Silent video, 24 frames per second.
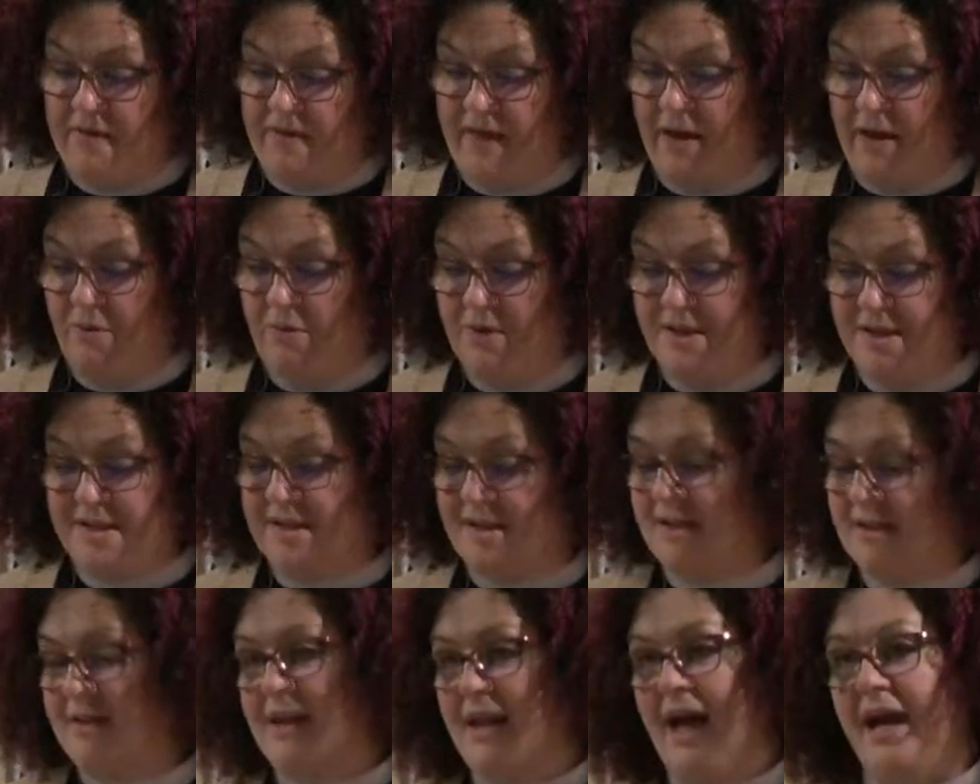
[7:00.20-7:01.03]
that was
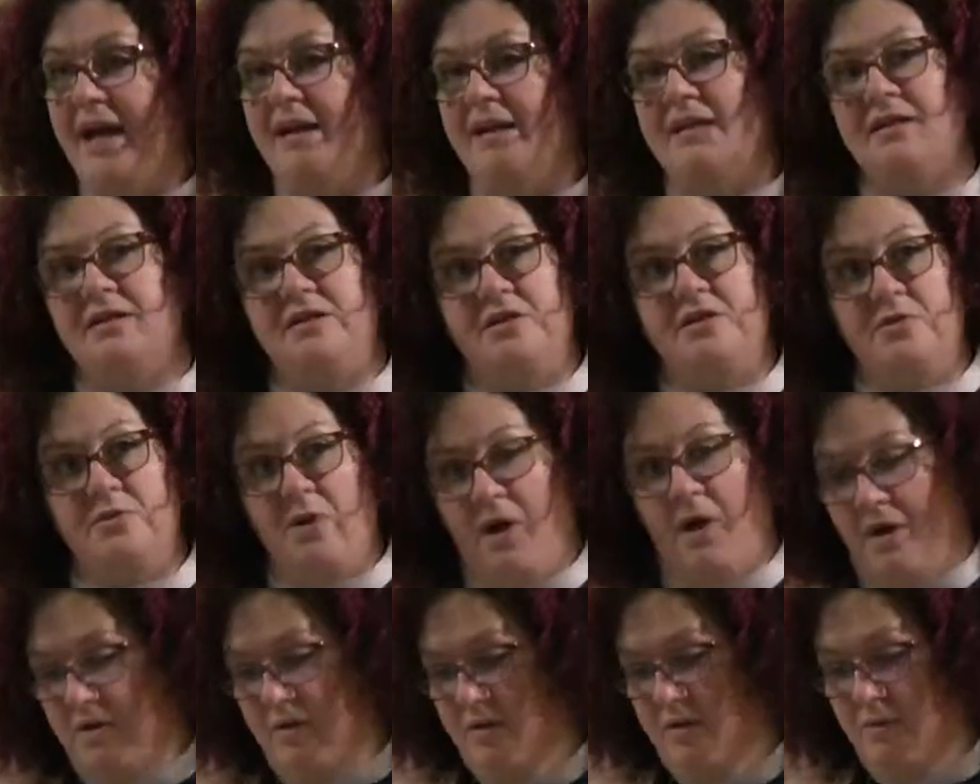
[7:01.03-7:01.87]
the light to
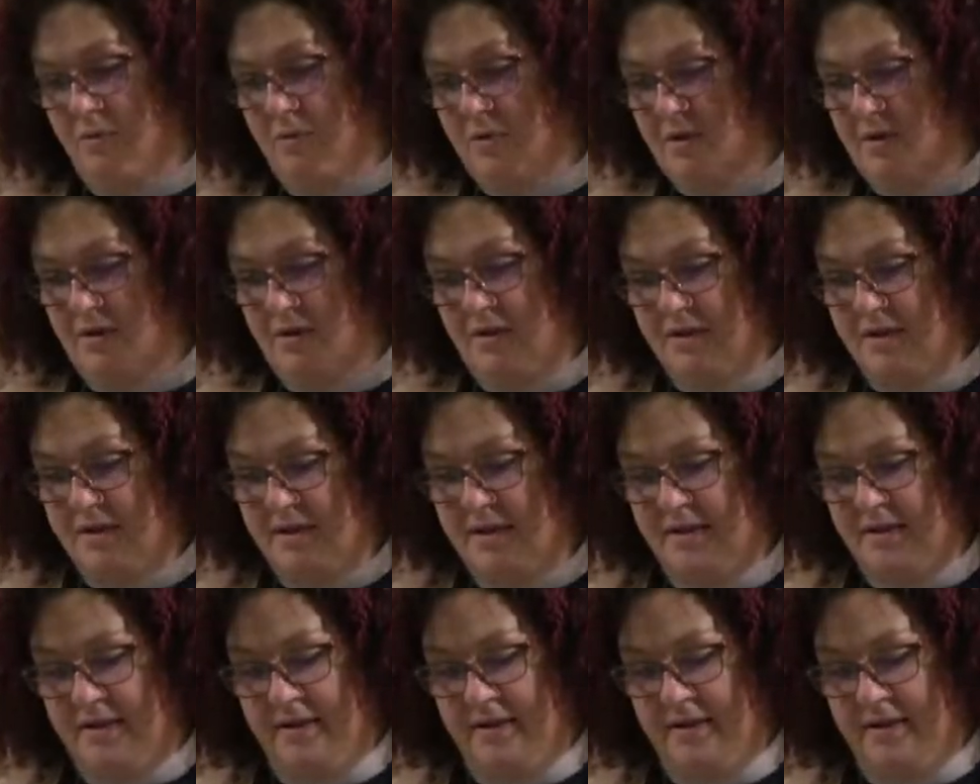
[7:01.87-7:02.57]
all the world.